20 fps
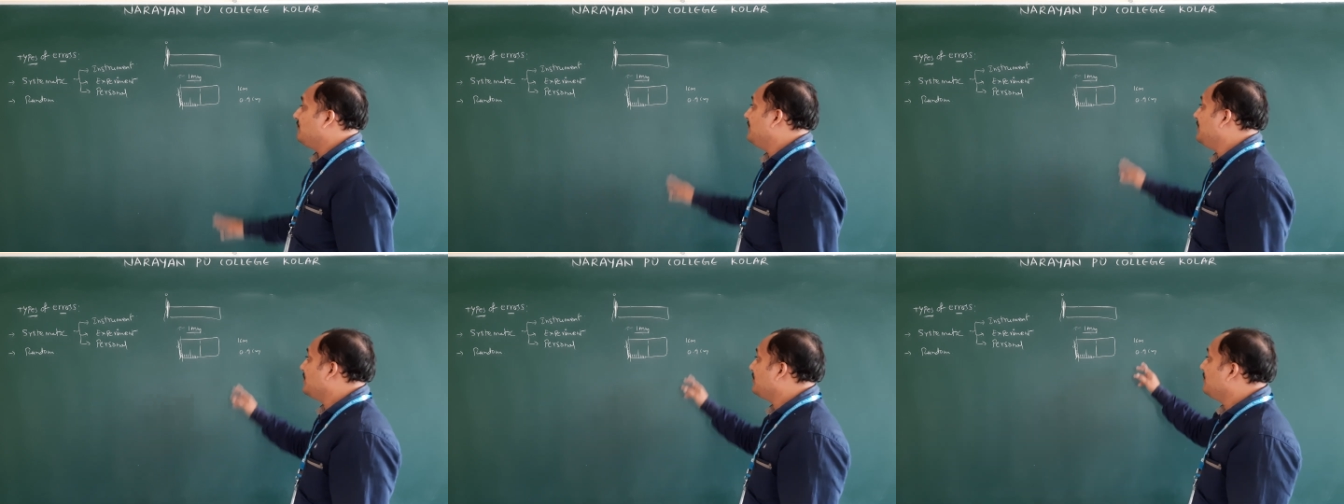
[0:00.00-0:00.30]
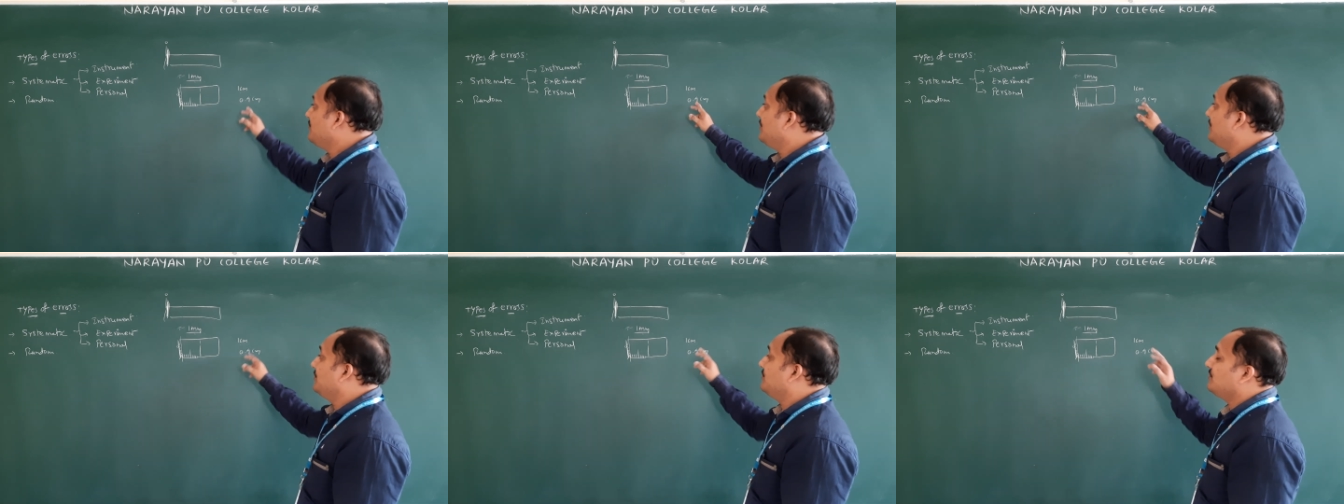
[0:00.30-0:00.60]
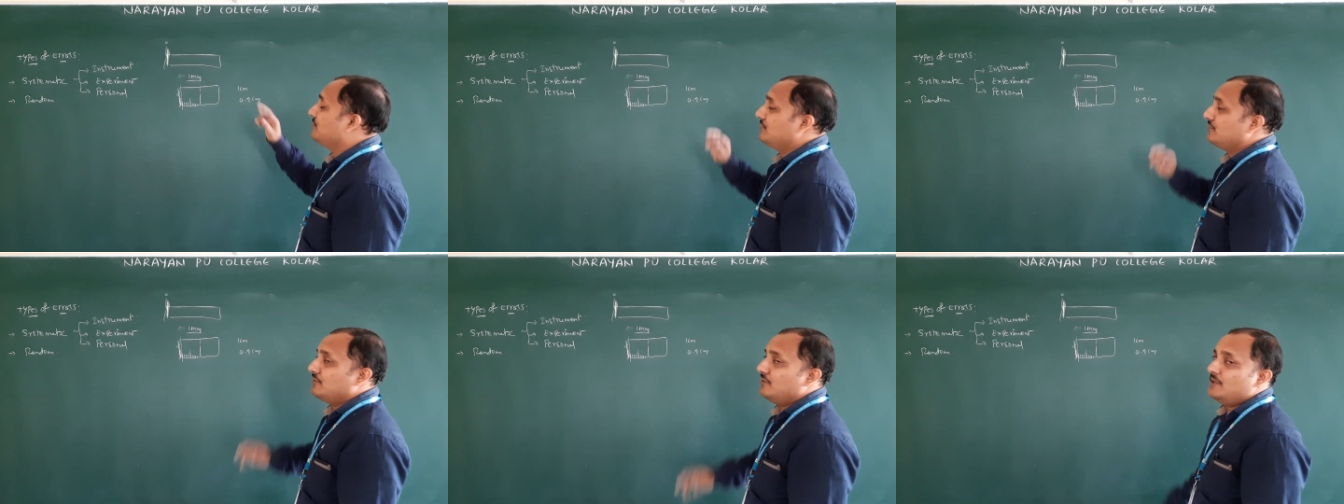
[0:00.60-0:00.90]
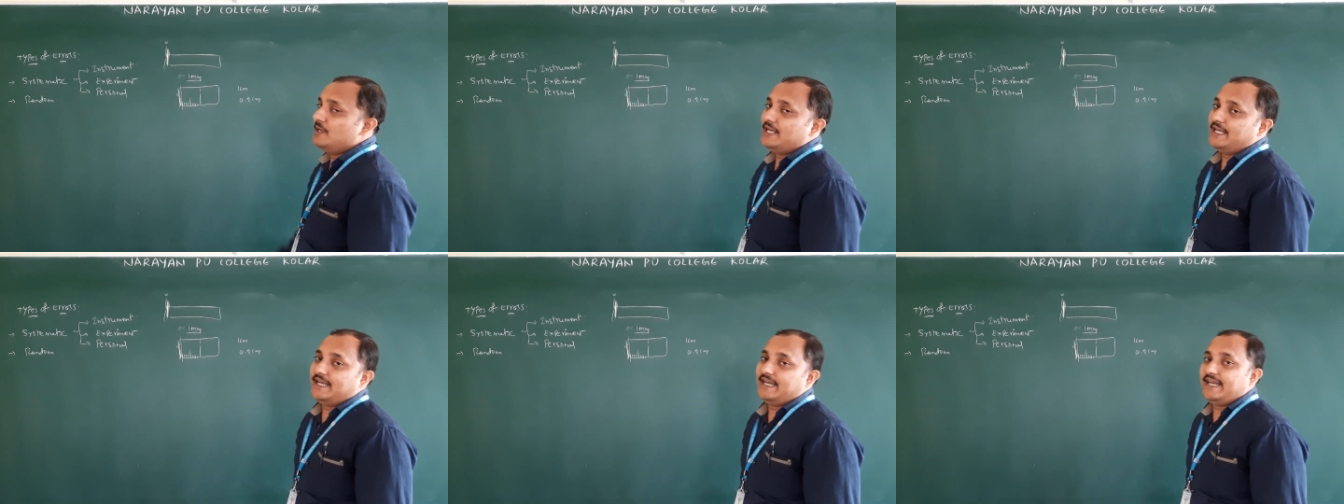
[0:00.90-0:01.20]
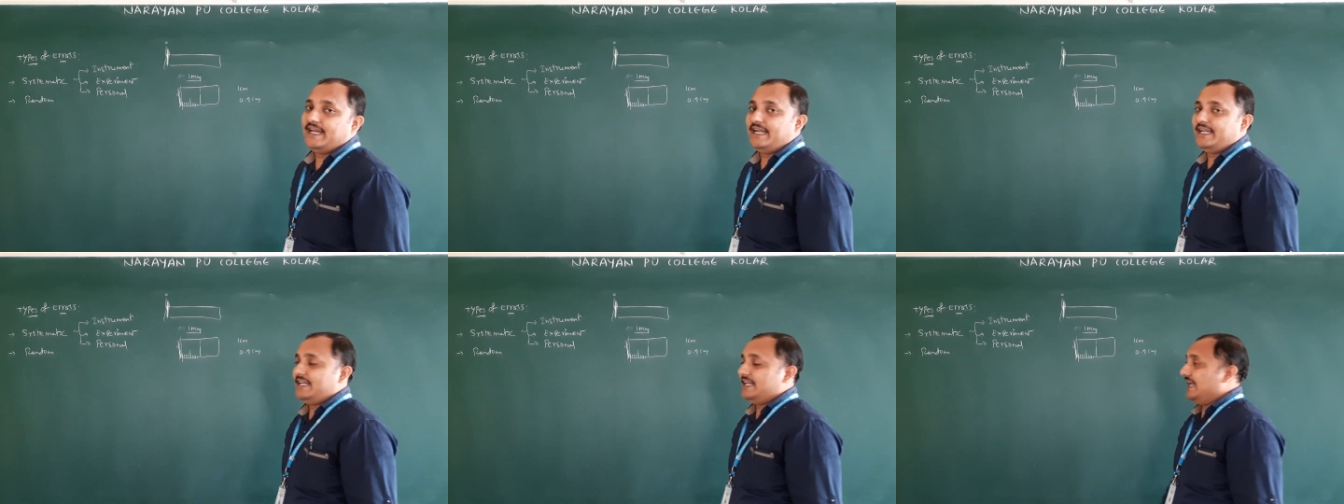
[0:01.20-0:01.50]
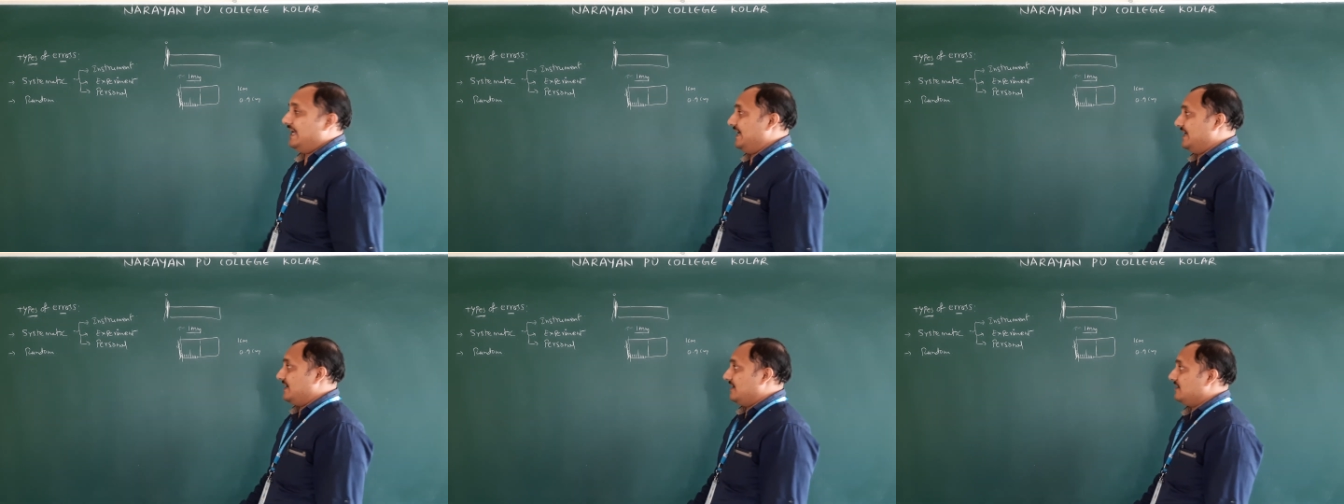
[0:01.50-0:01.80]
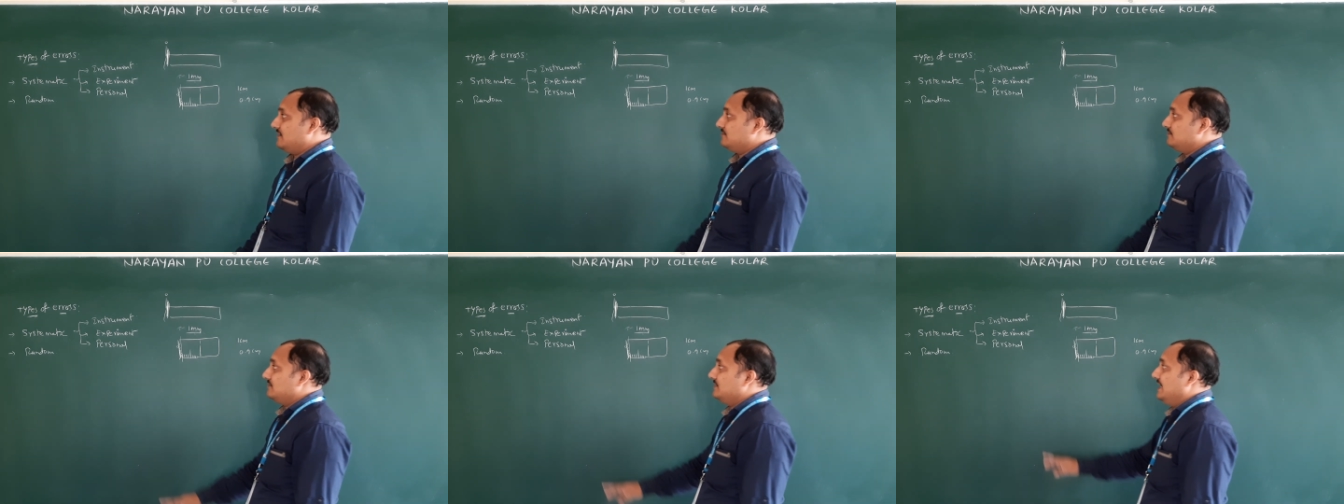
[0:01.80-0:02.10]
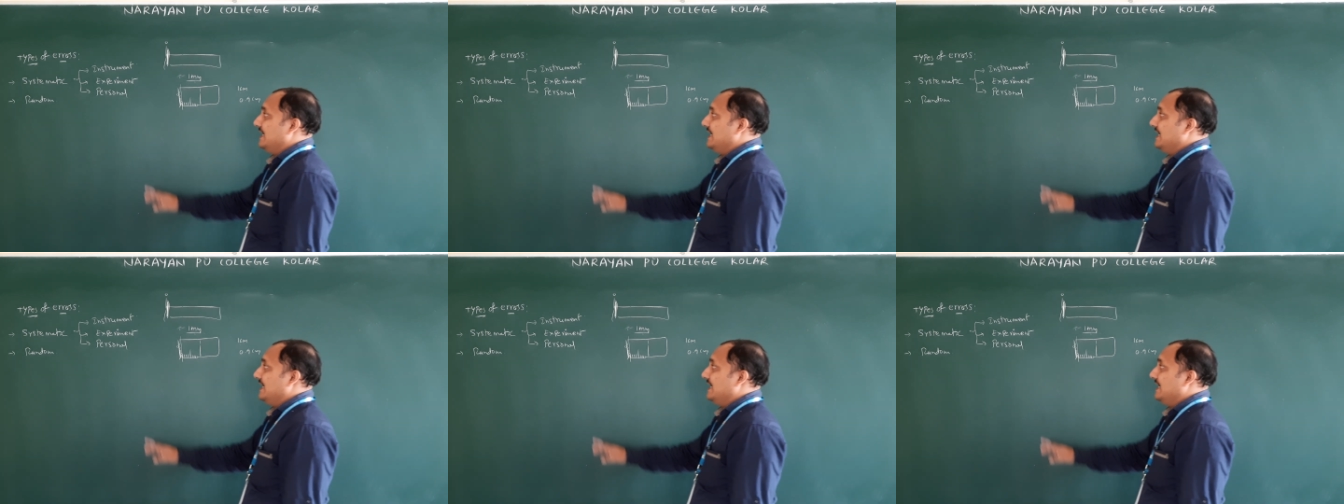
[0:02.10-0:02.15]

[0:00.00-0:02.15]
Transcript: we are going to get error.